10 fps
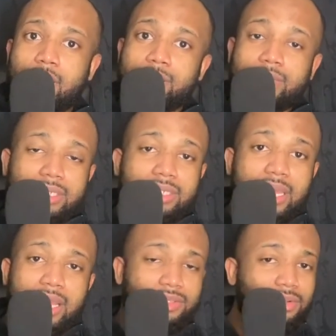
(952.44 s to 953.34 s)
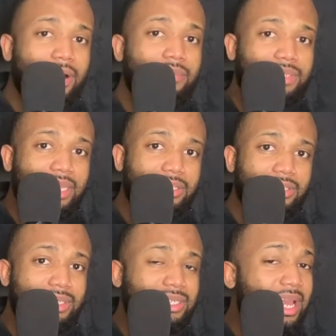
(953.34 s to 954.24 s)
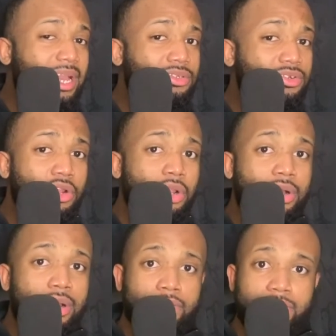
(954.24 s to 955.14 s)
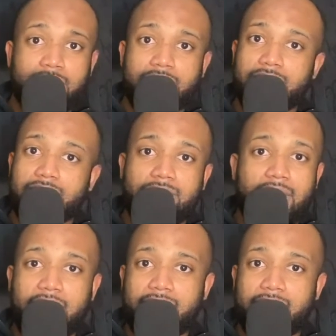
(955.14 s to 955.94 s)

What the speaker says: these extra conversations, these extra long conversations you have?